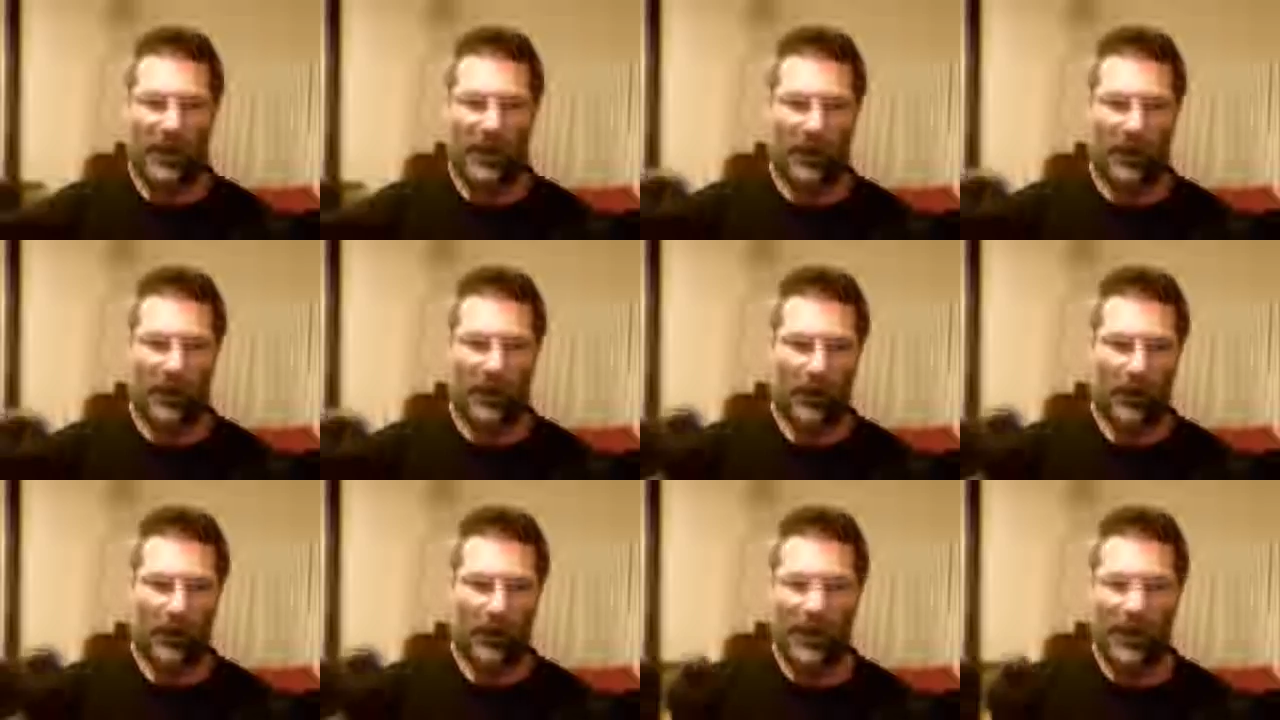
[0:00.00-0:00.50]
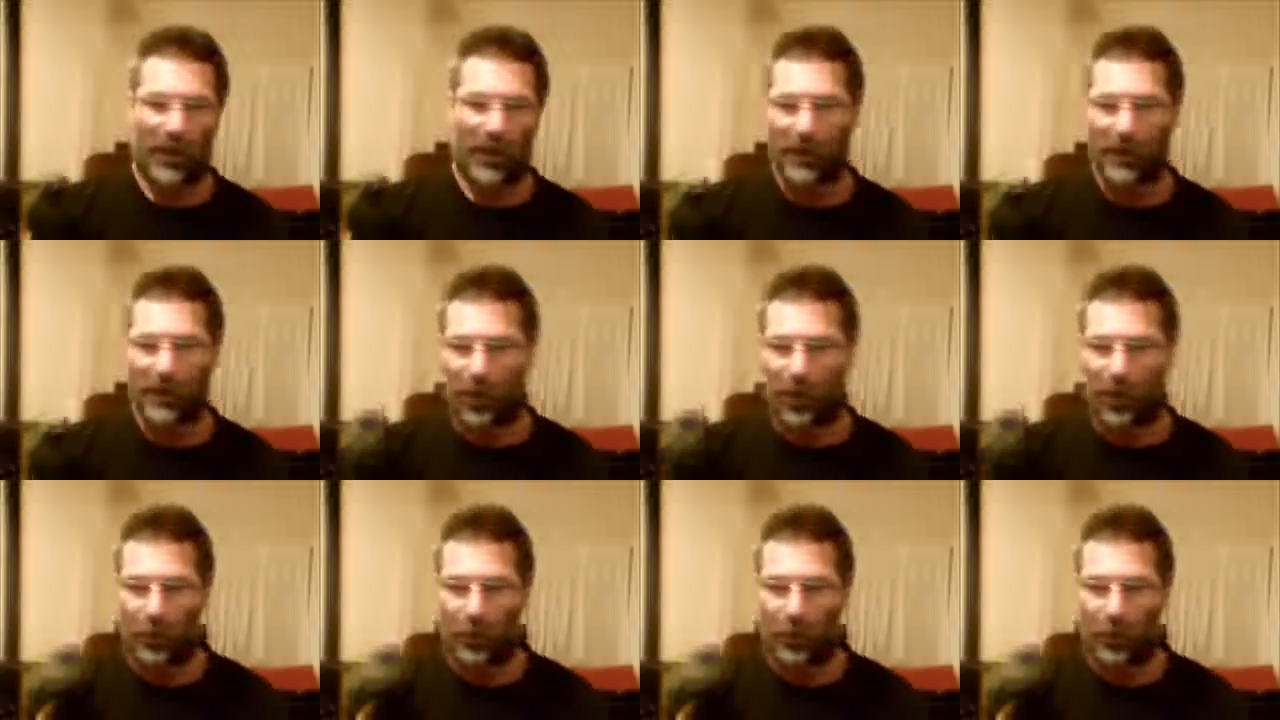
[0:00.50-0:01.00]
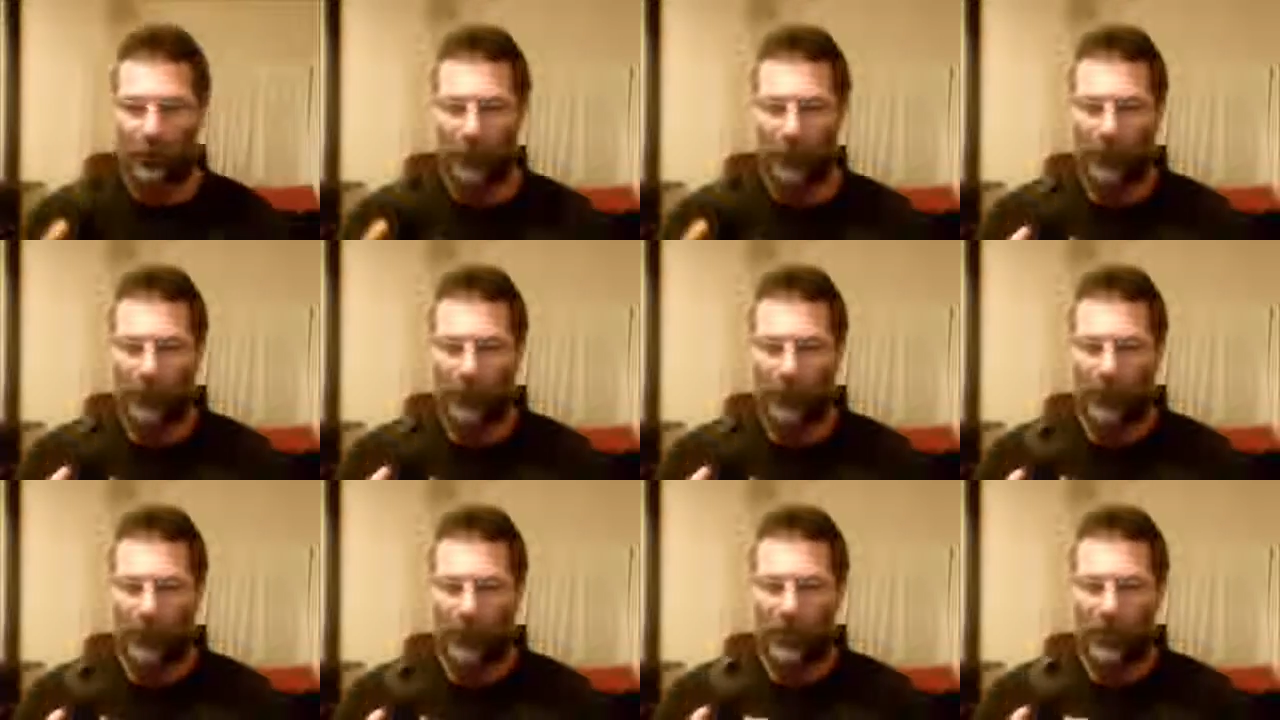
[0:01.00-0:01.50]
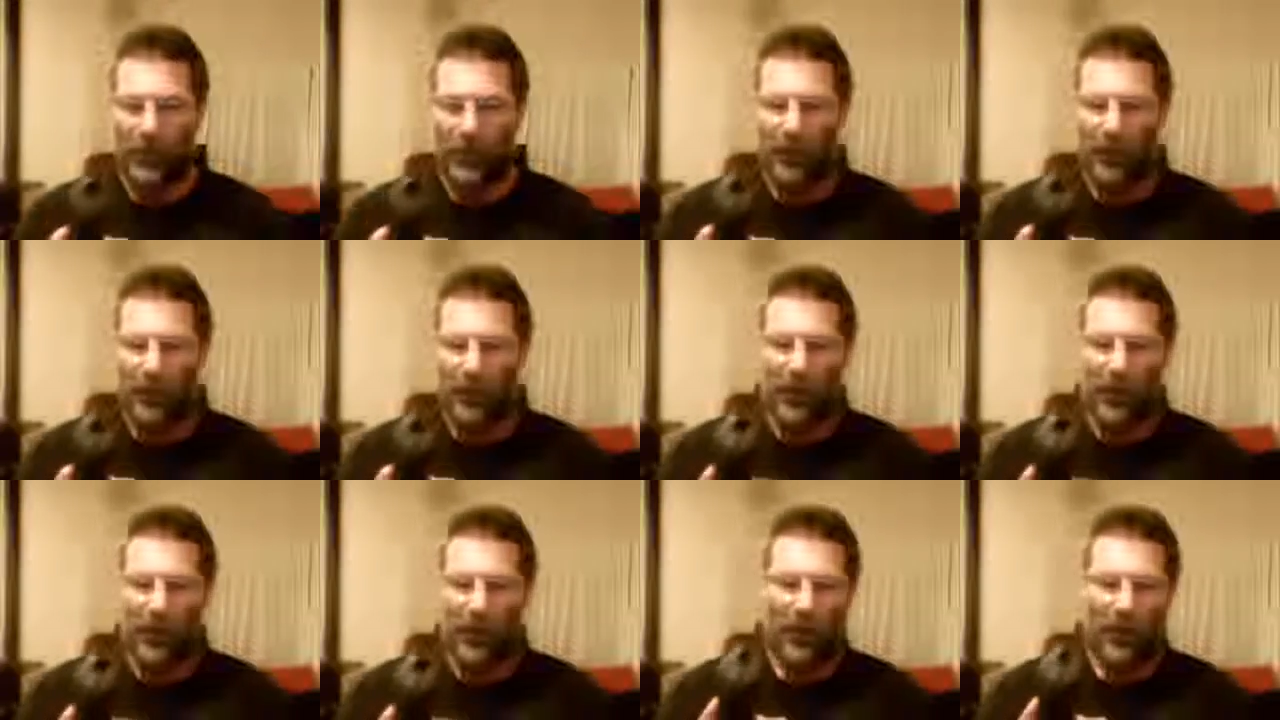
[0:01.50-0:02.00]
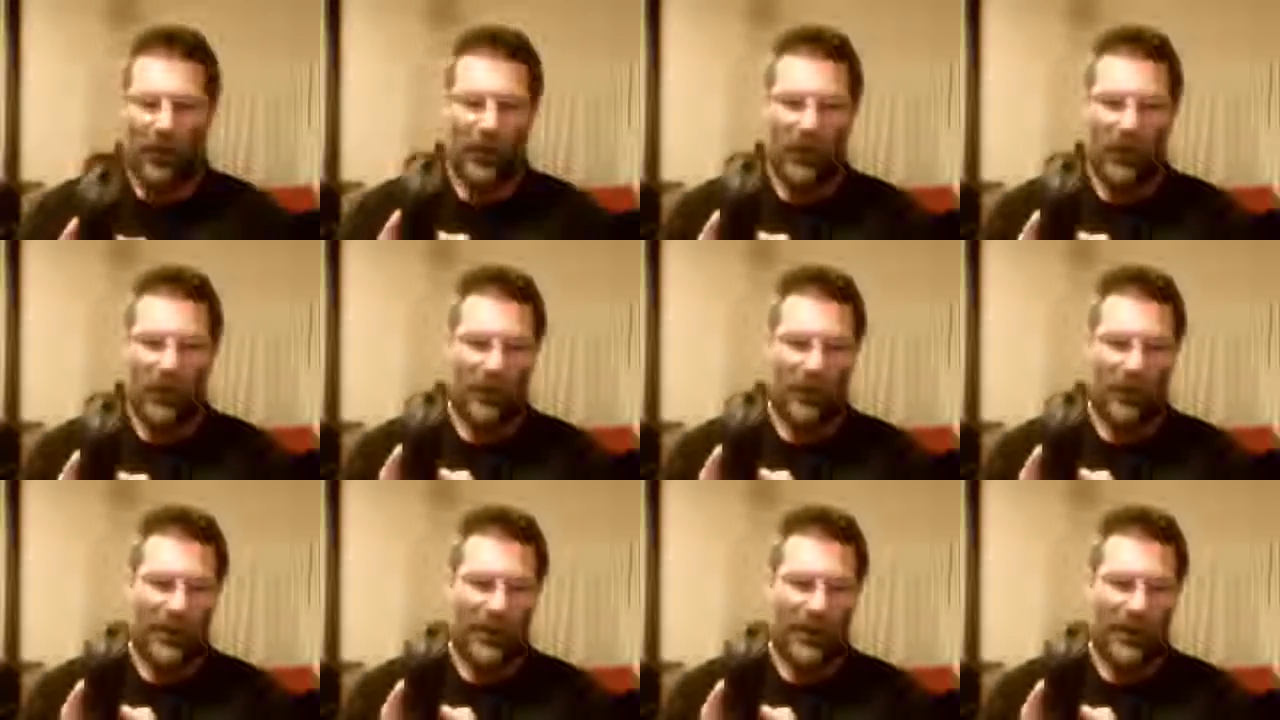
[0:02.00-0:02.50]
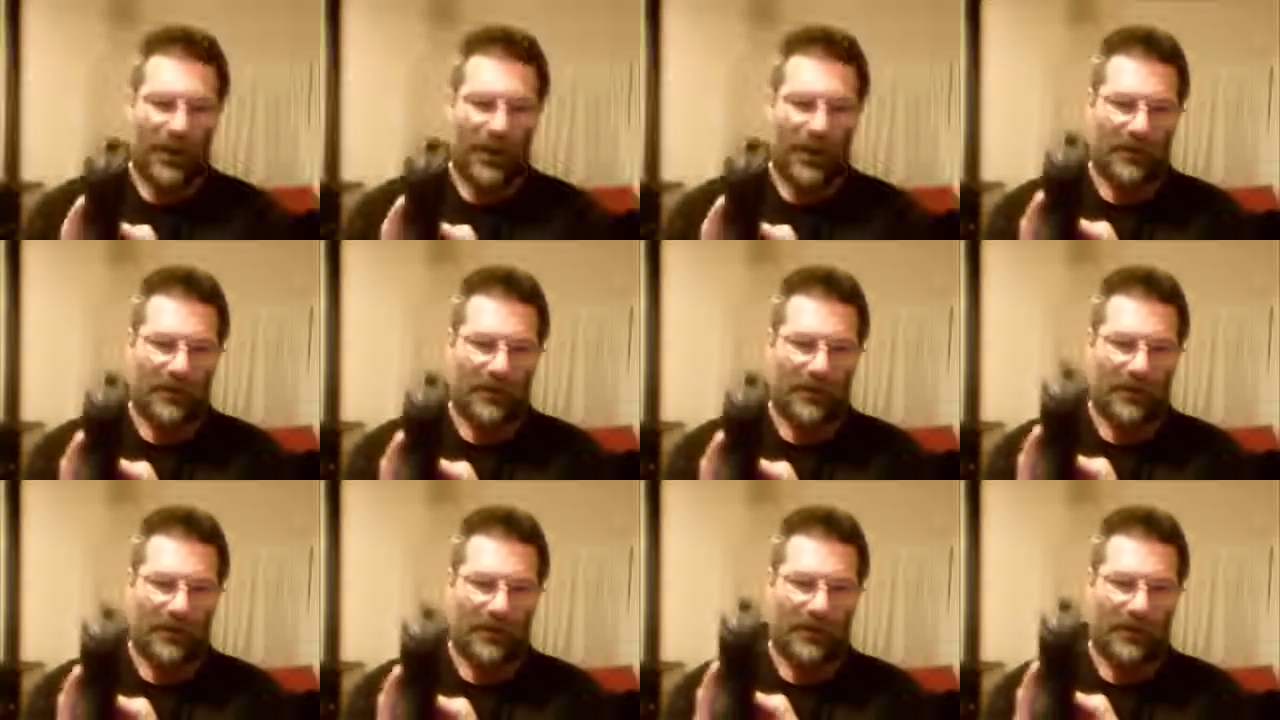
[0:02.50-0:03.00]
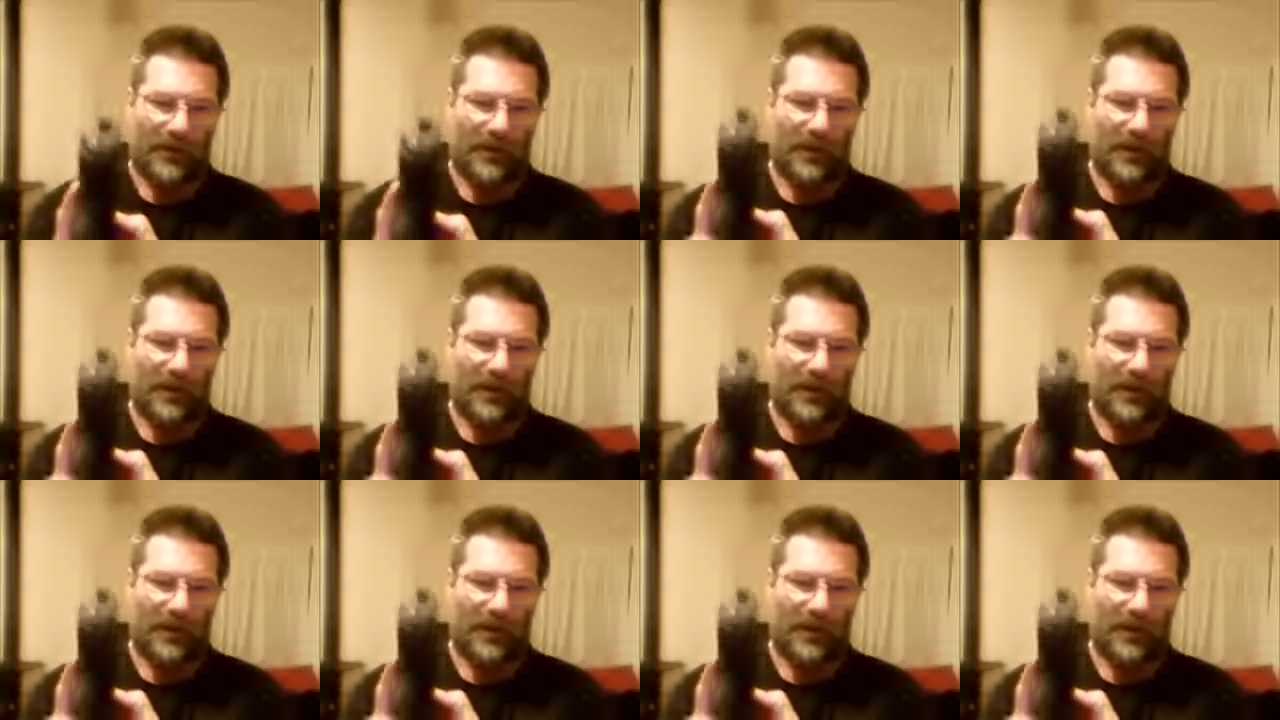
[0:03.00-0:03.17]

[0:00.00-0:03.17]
and away you go. I normally carry